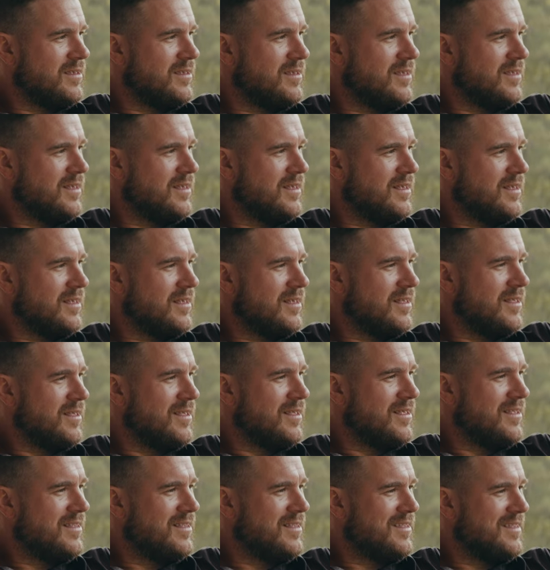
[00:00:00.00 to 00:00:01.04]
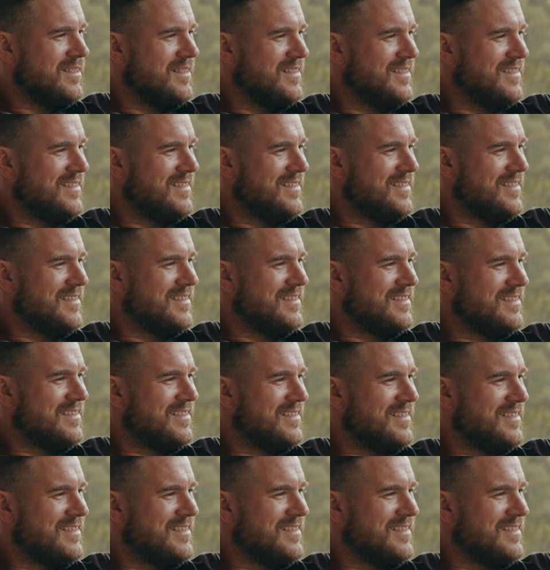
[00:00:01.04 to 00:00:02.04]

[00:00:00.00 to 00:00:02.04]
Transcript: The person shown says nothing.